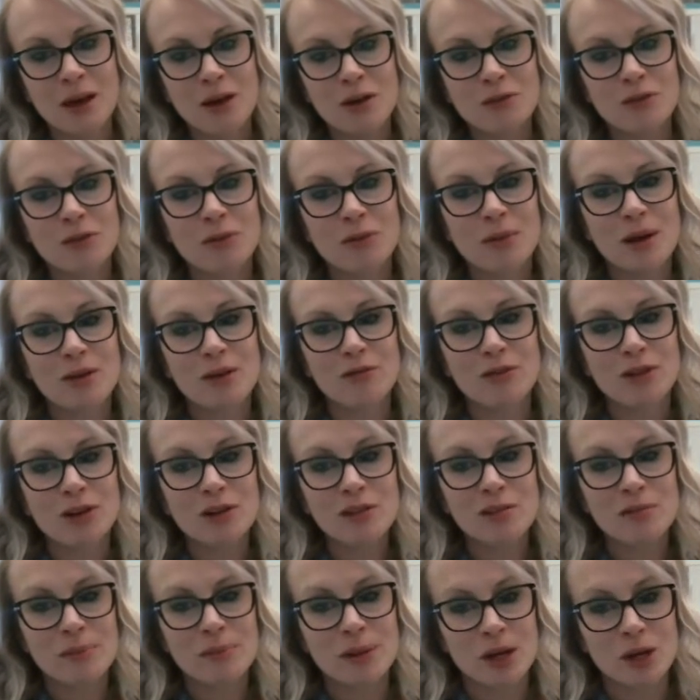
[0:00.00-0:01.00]
For my
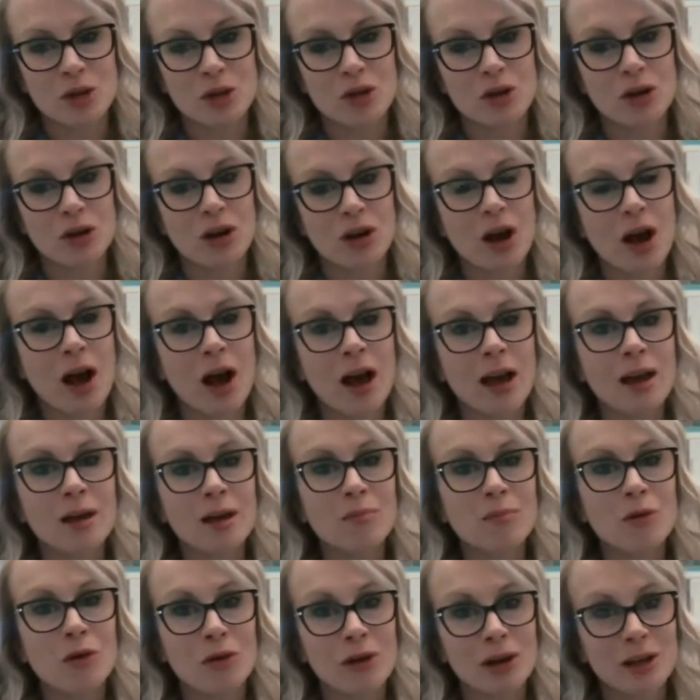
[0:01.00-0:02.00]
first picture, I
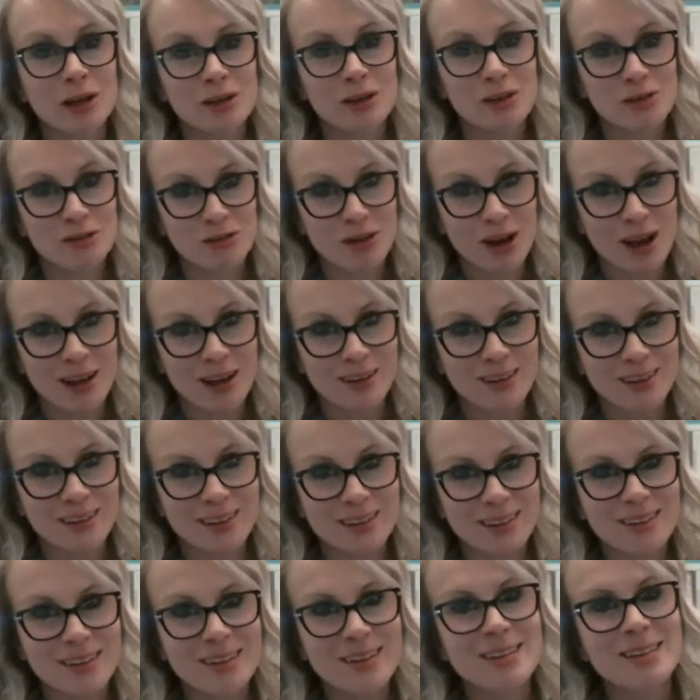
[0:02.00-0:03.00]
am going to write,
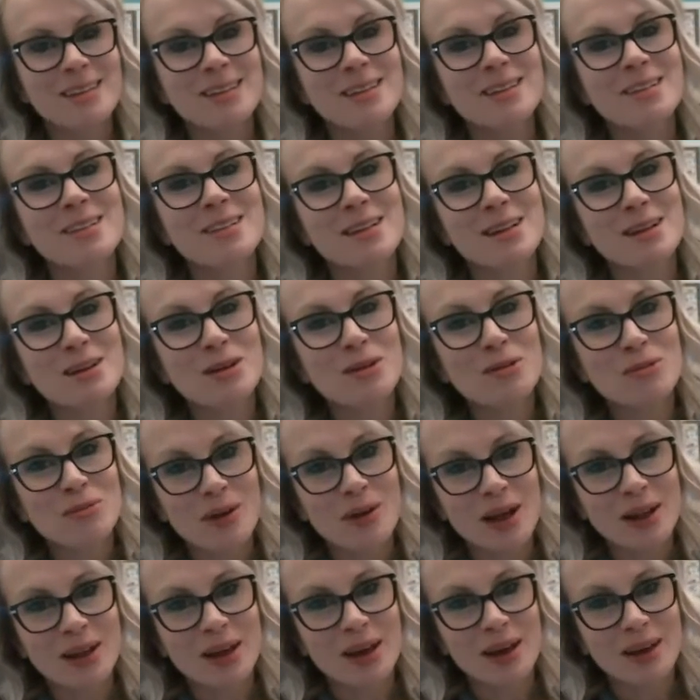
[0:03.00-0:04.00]

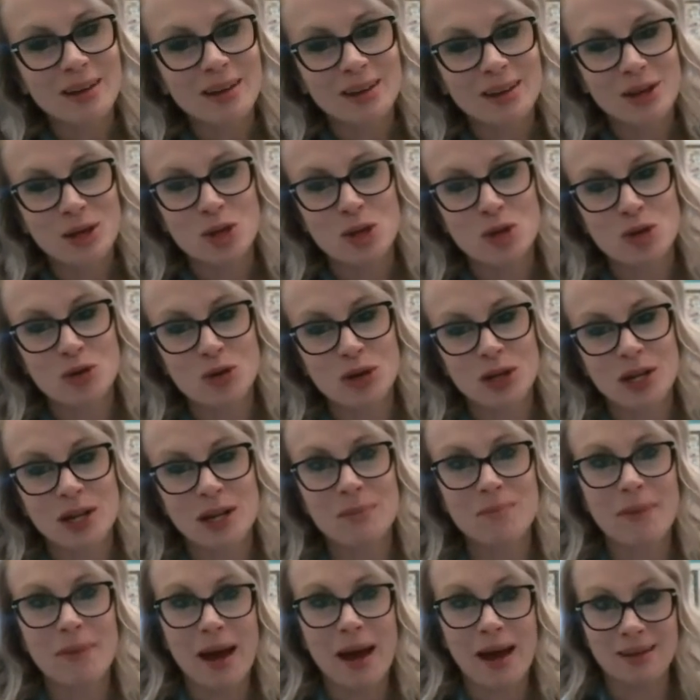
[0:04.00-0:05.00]
Cinderella is
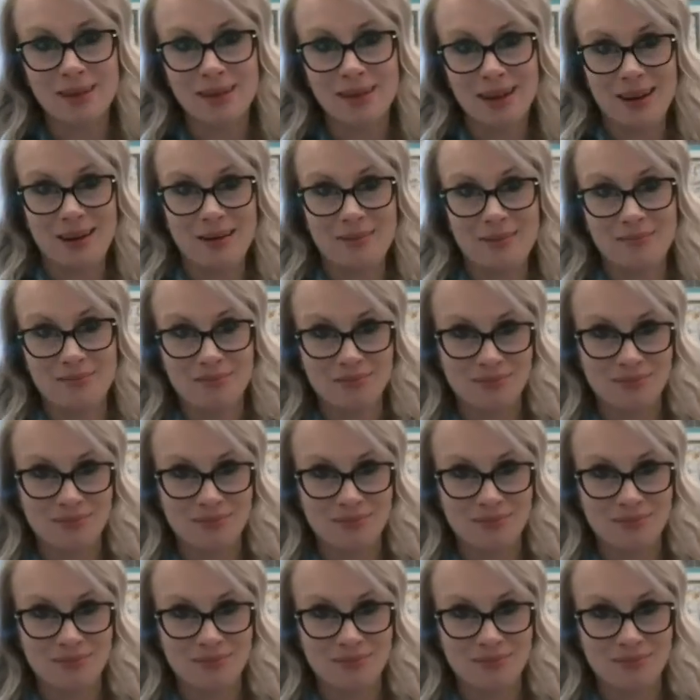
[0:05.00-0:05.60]
treated badly.